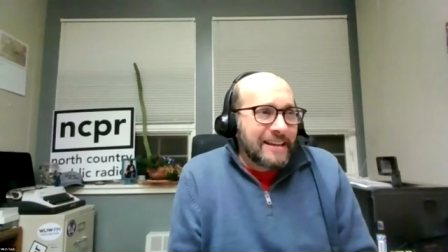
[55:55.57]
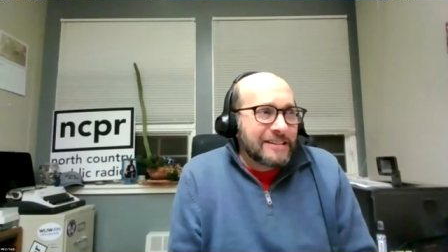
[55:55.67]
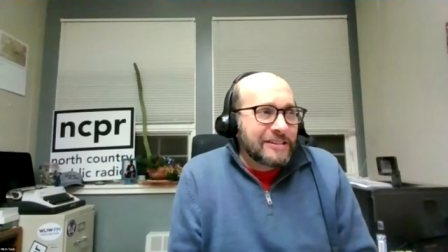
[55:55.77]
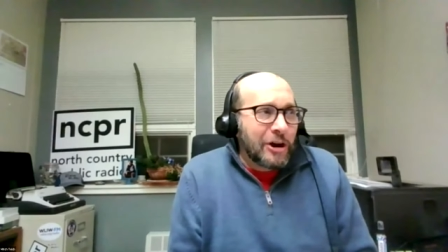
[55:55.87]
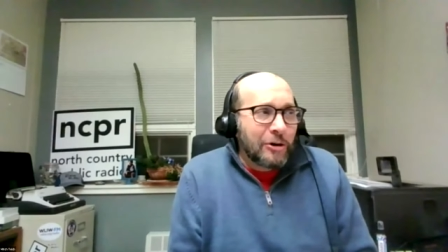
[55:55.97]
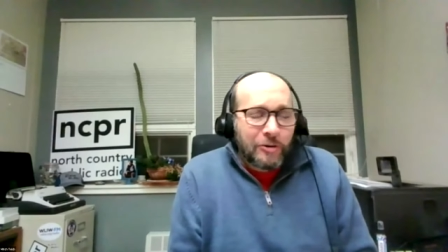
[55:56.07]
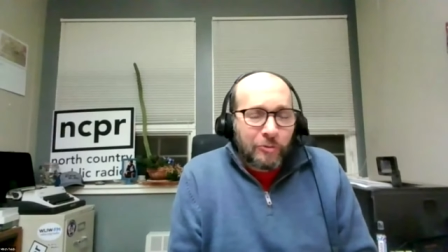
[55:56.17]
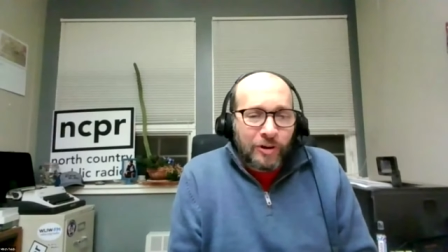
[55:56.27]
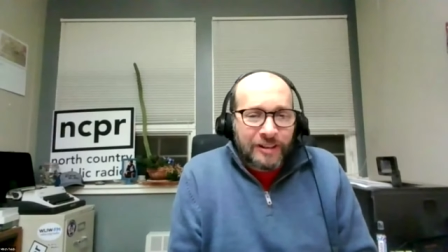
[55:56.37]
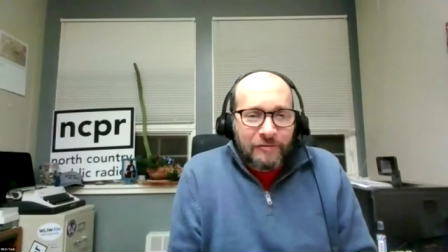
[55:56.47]
you know, at
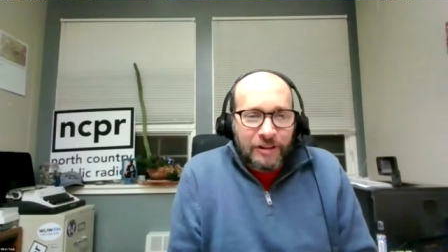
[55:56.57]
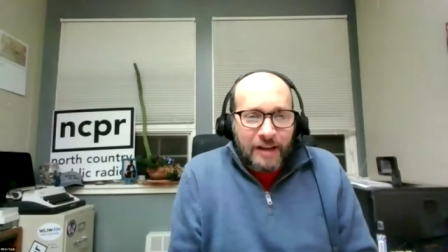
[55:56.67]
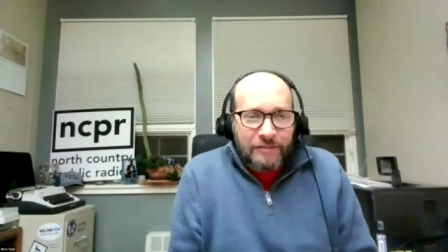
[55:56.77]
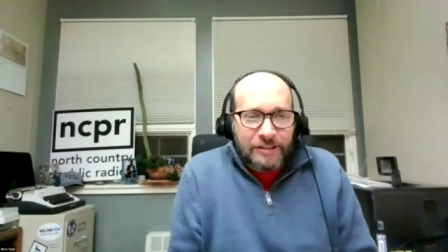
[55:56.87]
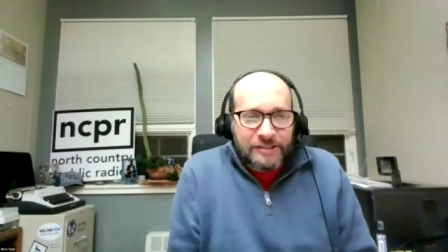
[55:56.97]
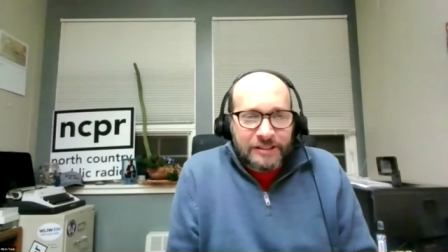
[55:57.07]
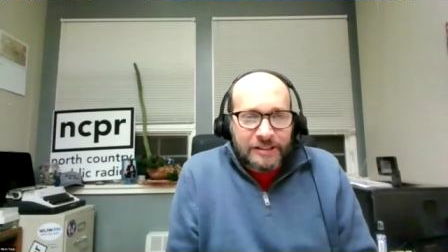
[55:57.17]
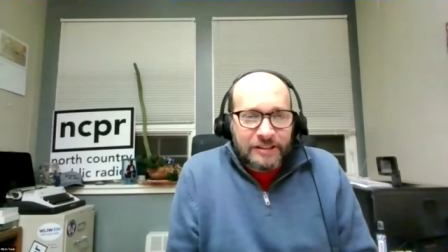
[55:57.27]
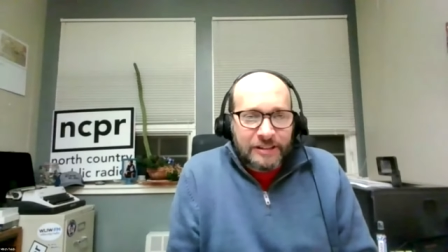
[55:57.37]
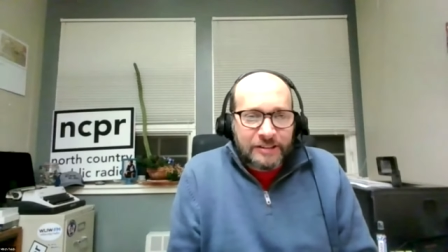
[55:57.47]
one level, obviously,
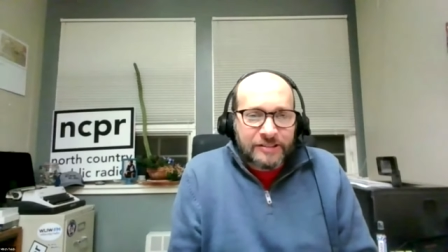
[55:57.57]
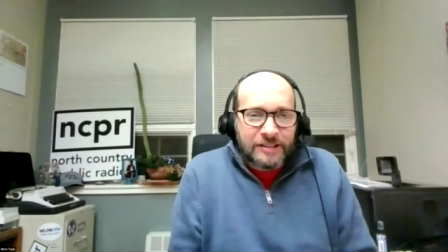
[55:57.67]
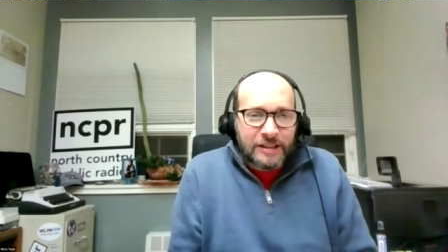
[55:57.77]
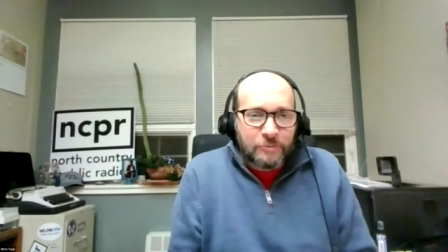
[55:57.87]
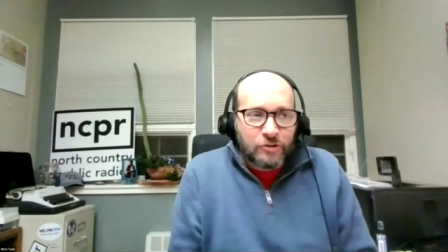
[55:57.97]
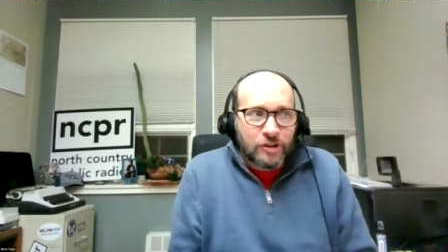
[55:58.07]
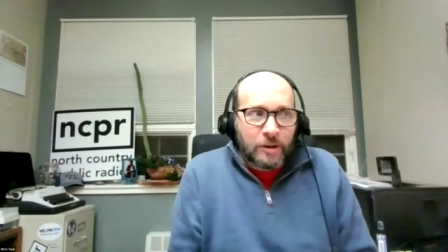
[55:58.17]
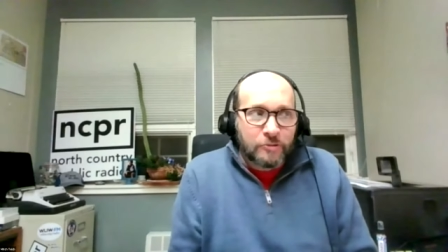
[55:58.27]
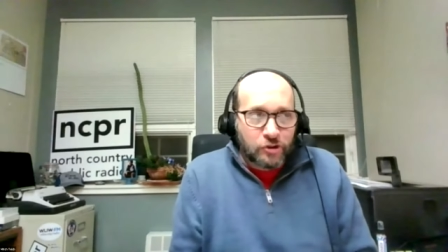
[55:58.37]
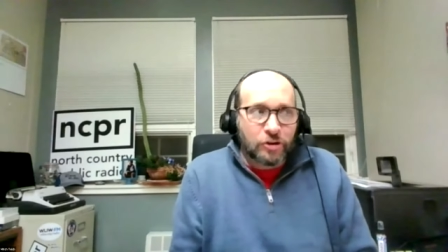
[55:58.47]
it, it seems
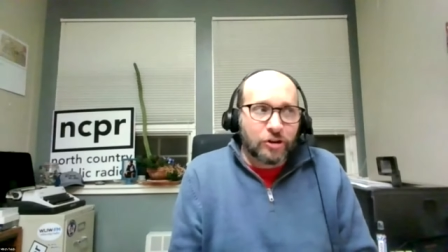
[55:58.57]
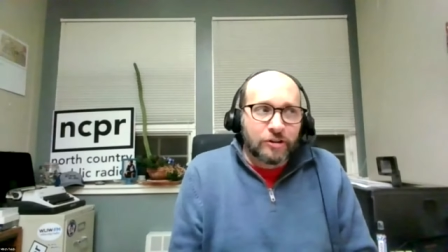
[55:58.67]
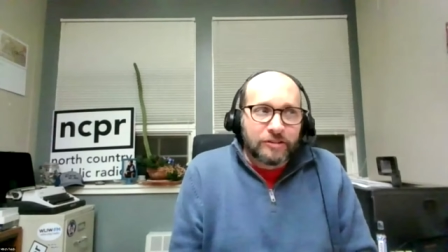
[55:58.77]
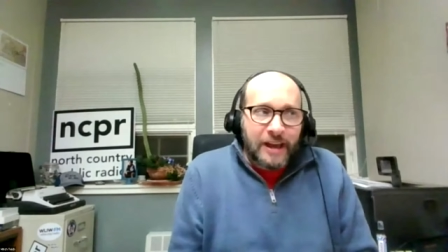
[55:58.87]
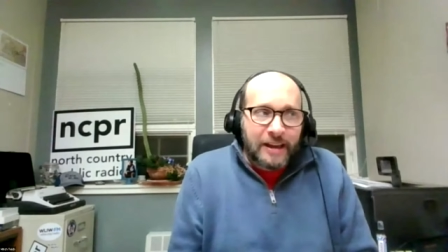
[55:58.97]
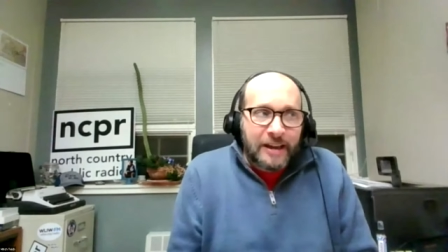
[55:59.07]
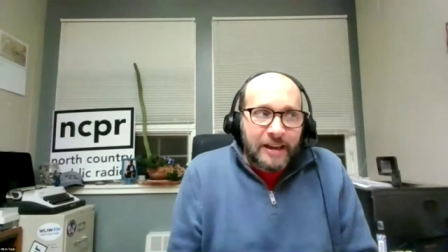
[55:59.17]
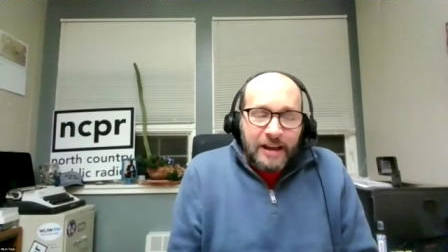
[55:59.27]
absurd that